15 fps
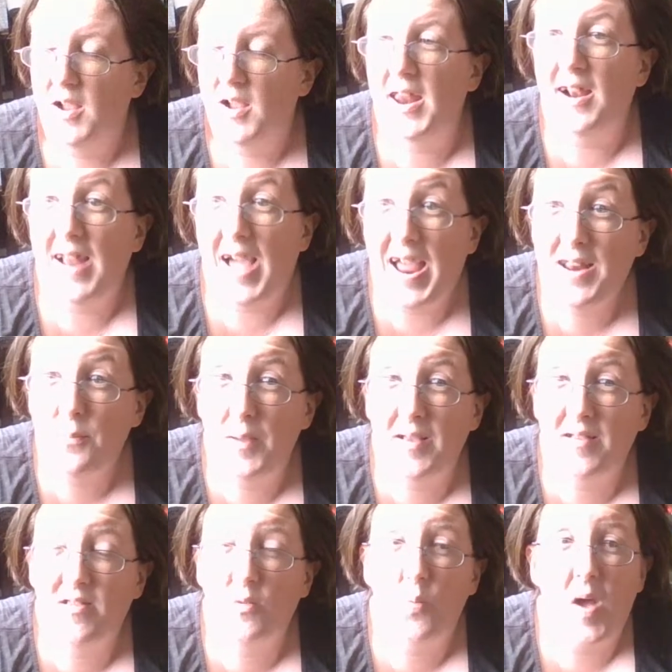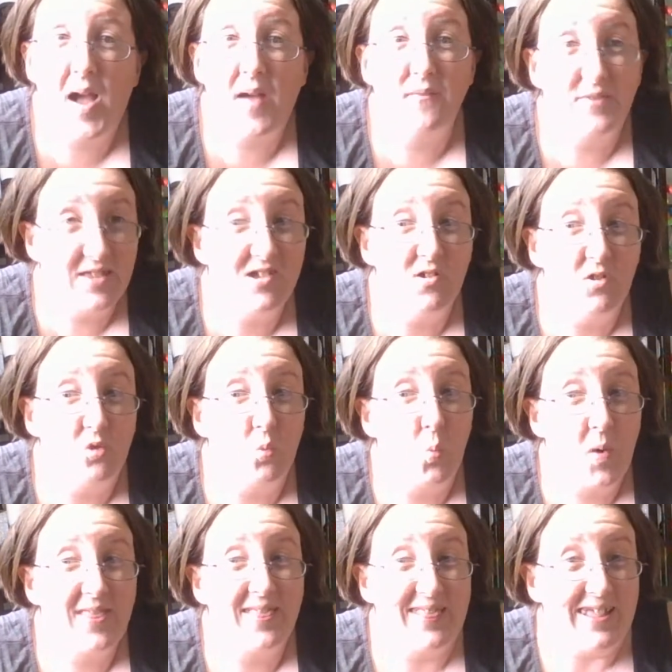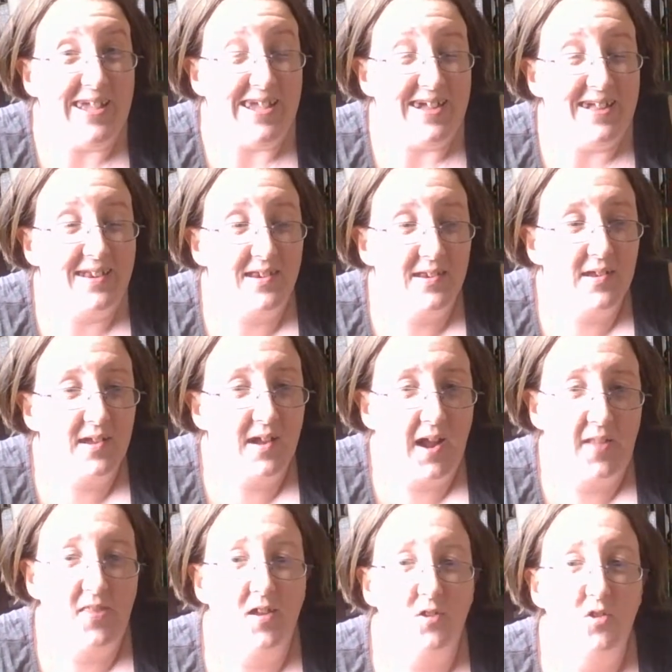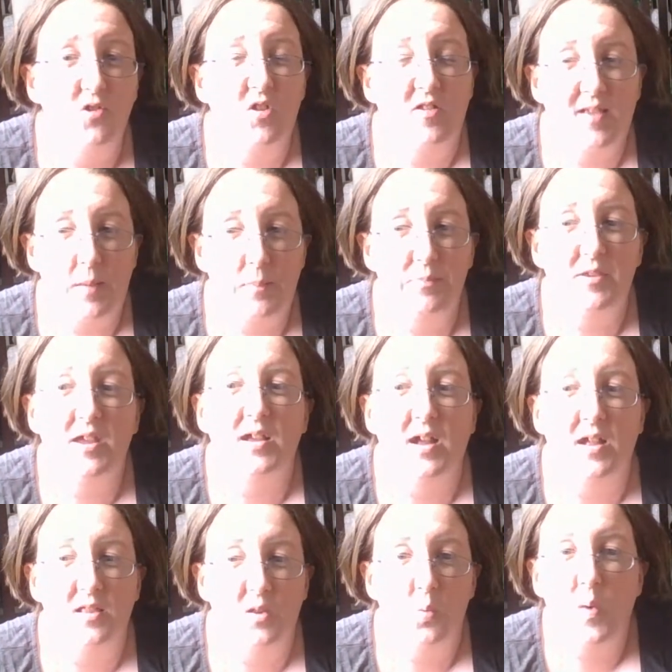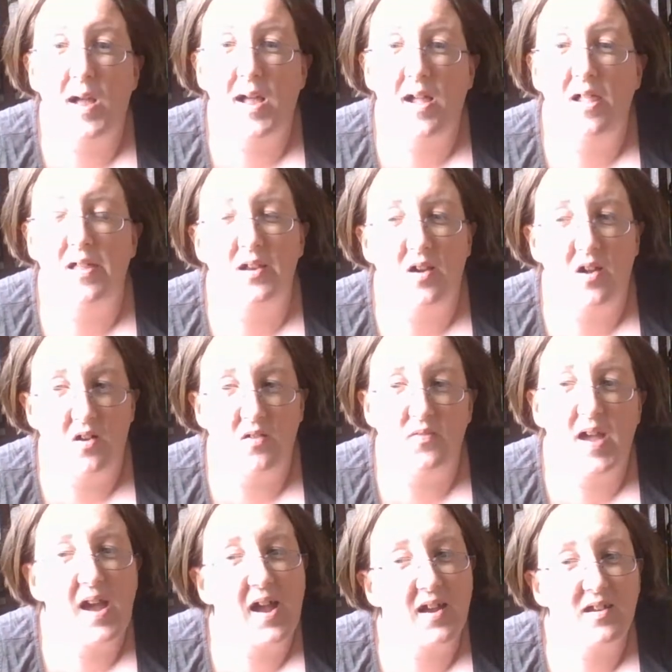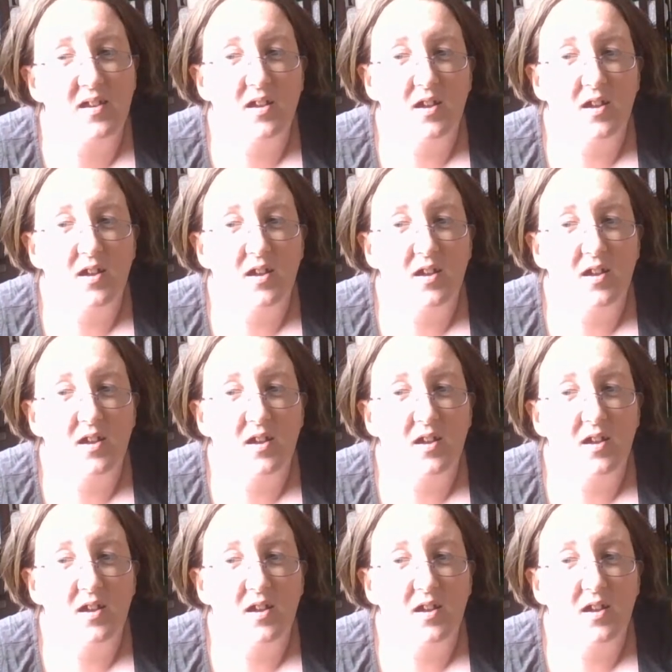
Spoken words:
And a lot of places will have deals with land, and they'll do the septic and the well and all of that.